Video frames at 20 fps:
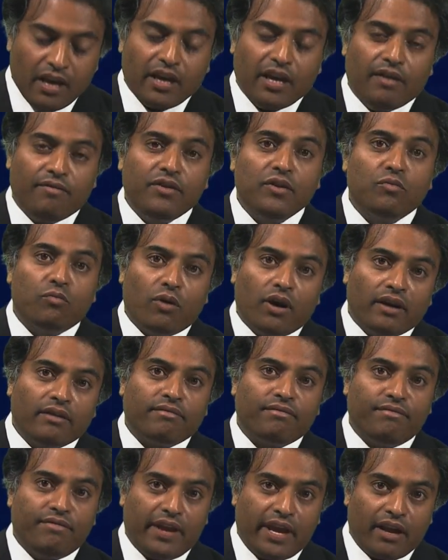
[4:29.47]
If you
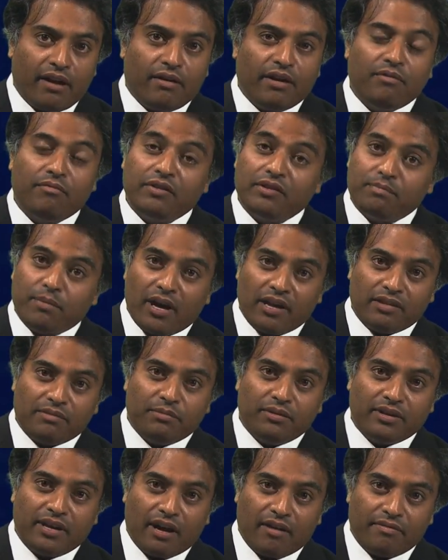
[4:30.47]
want fair and
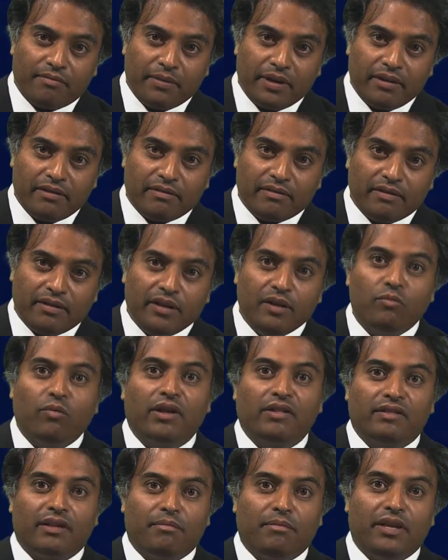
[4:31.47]
responsible government, you
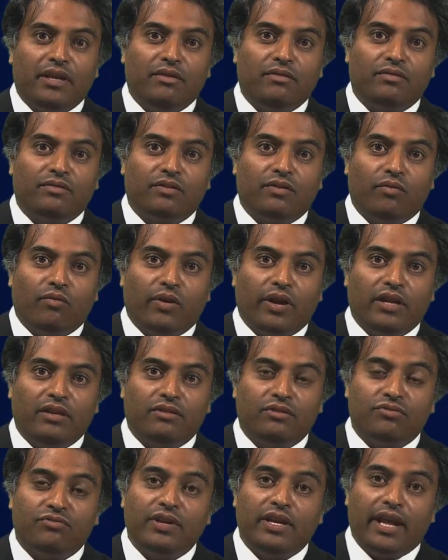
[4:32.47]
want somebody who's going
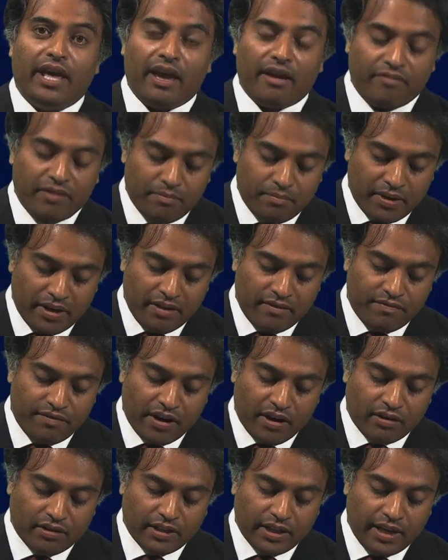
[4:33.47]
to treat everybody
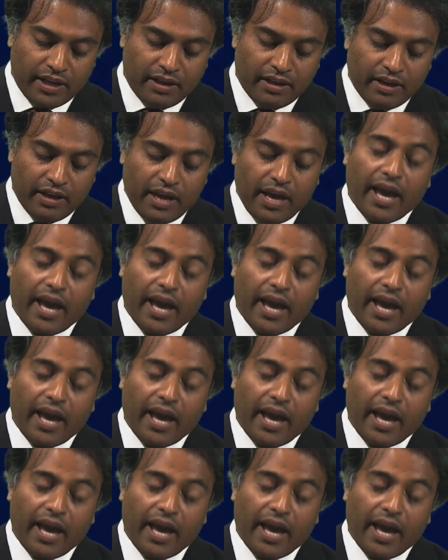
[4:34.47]
fairly,